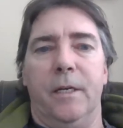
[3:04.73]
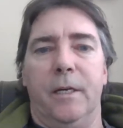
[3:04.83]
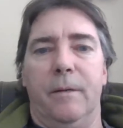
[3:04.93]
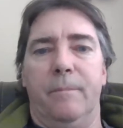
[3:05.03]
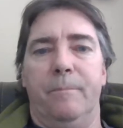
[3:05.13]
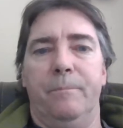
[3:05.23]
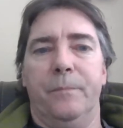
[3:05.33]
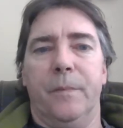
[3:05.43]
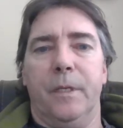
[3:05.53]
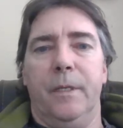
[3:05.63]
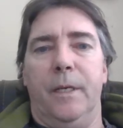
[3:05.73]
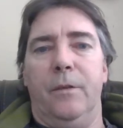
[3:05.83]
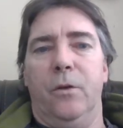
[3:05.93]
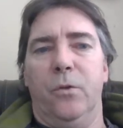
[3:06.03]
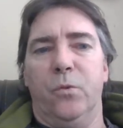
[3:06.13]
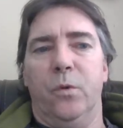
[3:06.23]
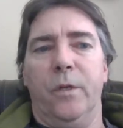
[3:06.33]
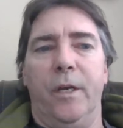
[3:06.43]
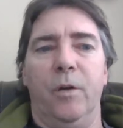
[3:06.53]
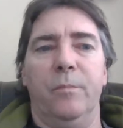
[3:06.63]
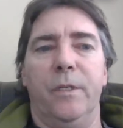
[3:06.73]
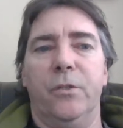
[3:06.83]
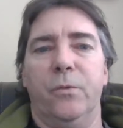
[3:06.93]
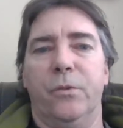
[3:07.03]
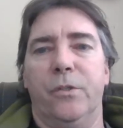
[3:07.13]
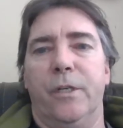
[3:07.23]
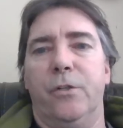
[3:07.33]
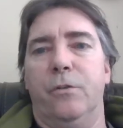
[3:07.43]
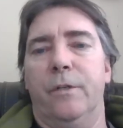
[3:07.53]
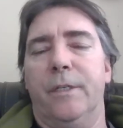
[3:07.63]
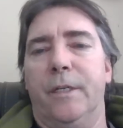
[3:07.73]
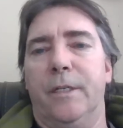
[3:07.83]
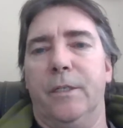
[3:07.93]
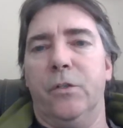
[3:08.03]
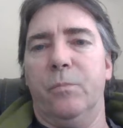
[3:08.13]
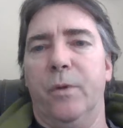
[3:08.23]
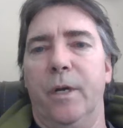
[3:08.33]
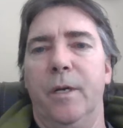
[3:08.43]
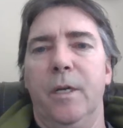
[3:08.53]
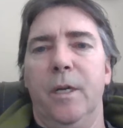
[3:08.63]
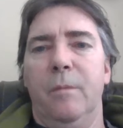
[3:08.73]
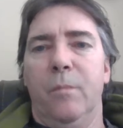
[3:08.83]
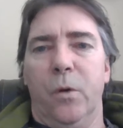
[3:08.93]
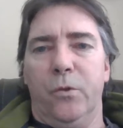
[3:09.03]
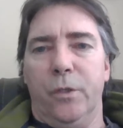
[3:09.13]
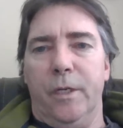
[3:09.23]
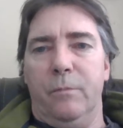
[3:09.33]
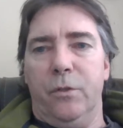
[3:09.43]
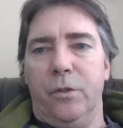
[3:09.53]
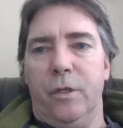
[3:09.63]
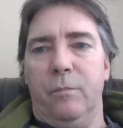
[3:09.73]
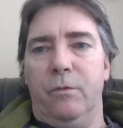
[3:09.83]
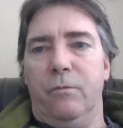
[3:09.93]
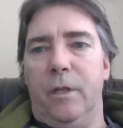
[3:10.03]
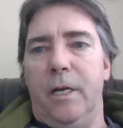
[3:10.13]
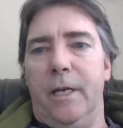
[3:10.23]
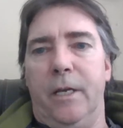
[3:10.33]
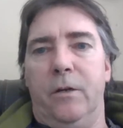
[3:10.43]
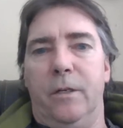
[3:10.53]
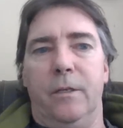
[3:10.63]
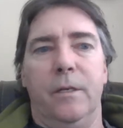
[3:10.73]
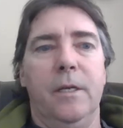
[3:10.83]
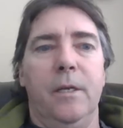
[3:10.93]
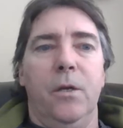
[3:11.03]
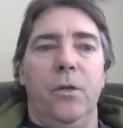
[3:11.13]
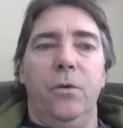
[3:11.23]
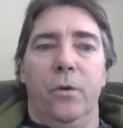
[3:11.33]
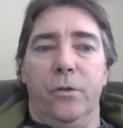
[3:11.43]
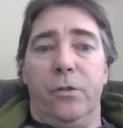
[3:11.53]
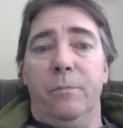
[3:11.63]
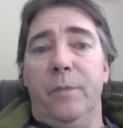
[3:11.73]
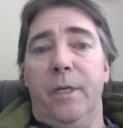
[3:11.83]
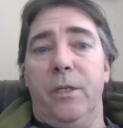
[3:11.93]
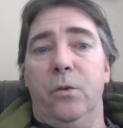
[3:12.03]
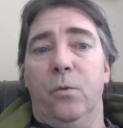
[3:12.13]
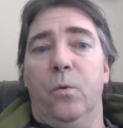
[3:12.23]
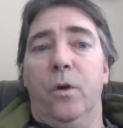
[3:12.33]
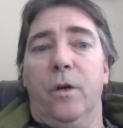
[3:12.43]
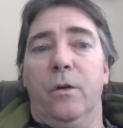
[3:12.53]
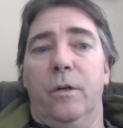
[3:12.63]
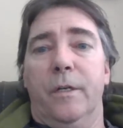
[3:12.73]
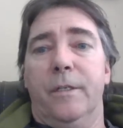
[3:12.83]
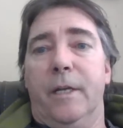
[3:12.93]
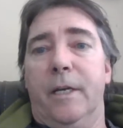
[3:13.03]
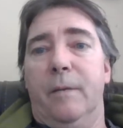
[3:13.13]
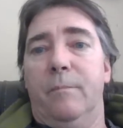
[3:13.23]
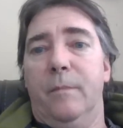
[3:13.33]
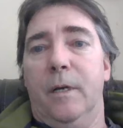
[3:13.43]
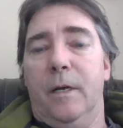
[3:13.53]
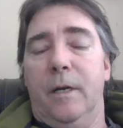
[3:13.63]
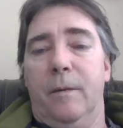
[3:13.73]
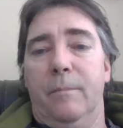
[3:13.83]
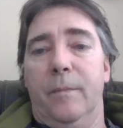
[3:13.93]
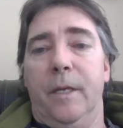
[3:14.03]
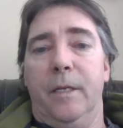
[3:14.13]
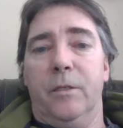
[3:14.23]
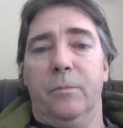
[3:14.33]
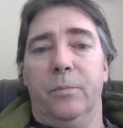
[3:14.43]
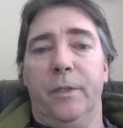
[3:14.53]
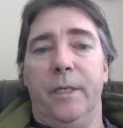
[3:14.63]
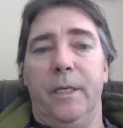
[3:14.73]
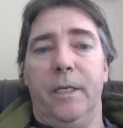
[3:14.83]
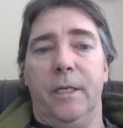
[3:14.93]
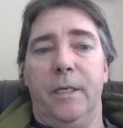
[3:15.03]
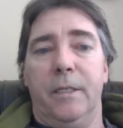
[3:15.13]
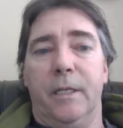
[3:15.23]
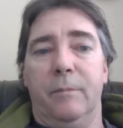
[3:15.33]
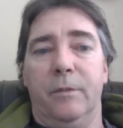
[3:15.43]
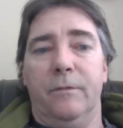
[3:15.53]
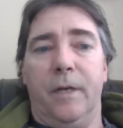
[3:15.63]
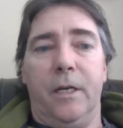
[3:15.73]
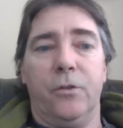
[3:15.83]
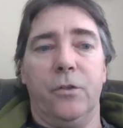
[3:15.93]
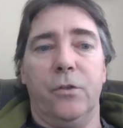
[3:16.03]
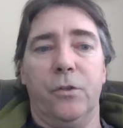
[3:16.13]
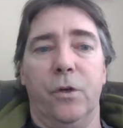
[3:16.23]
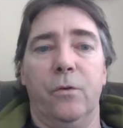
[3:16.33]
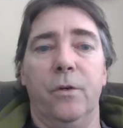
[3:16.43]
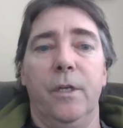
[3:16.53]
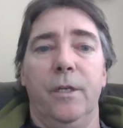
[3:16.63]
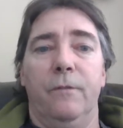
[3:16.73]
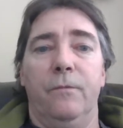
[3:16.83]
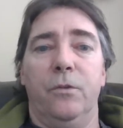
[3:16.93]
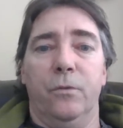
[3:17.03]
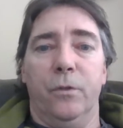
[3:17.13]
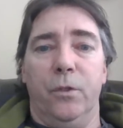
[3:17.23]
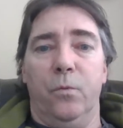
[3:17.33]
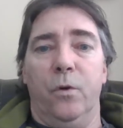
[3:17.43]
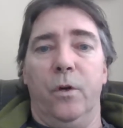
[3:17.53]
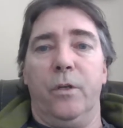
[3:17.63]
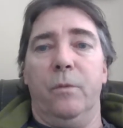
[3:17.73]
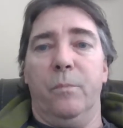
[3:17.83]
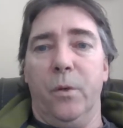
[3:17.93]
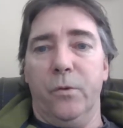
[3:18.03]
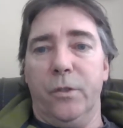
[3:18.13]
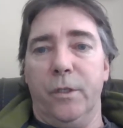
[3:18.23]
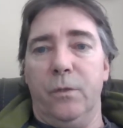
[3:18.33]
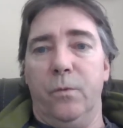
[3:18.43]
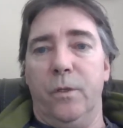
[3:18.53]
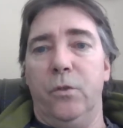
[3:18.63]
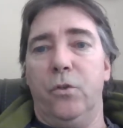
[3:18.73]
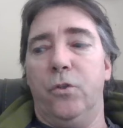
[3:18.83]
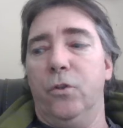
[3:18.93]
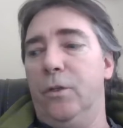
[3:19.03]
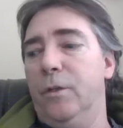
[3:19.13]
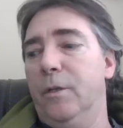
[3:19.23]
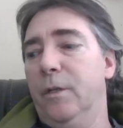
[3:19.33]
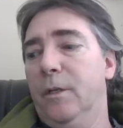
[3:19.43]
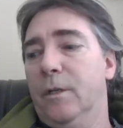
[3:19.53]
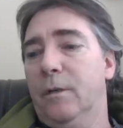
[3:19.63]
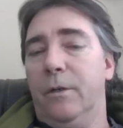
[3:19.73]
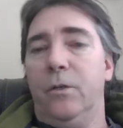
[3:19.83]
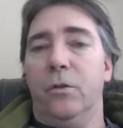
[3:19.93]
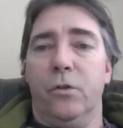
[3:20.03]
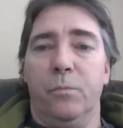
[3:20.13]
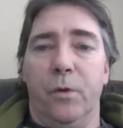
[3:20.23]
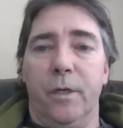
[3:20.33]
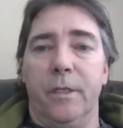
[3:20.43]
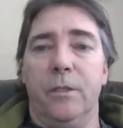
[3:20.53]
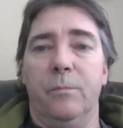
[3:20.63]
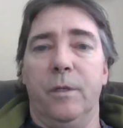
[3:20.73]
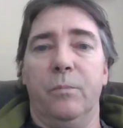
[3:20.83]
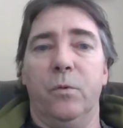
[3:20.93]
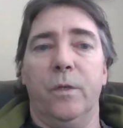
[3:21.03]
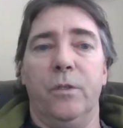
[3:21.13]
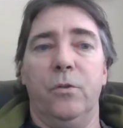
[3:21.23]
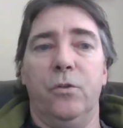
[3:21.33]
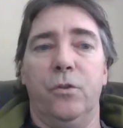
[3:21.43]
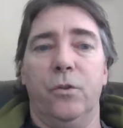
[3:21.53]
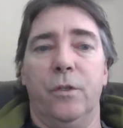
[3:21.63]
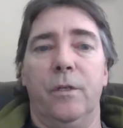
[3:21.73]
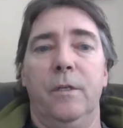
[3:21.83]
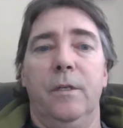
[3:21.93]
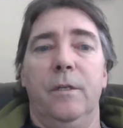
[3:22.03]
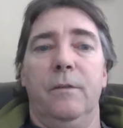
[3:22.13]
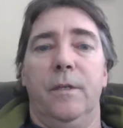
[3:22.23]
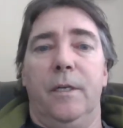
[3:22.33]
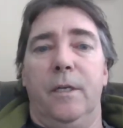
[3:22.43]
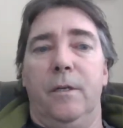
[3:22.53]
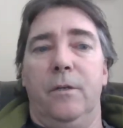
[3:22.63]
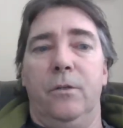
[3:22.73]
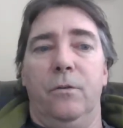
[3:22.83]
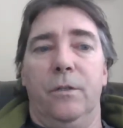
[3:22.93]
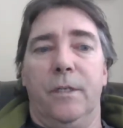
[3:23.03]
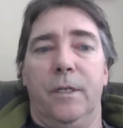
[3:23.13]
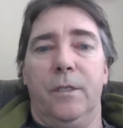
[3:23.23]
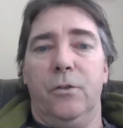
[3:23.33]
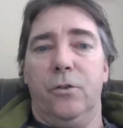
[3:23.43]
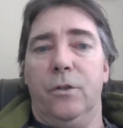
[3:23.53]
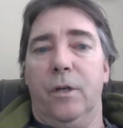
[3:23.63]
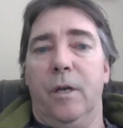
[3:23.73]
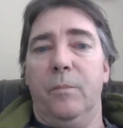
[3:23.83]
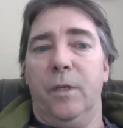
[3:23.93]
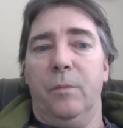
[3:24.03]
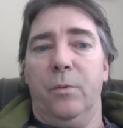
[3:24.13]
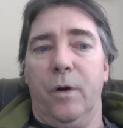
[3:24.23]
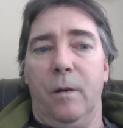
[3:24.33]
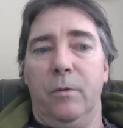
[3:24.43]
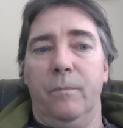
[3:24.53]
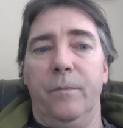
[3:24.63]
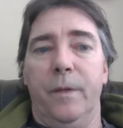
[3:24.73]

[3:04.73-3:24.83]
And those will help me to assess your attendance. But mostly I'm just going to be relying on your submitting your work on time and completing it in a timely fashion. So if you're doing your work, you're posting it when you should, all right, you're responding to people when you should, then your attendance should not be a problem.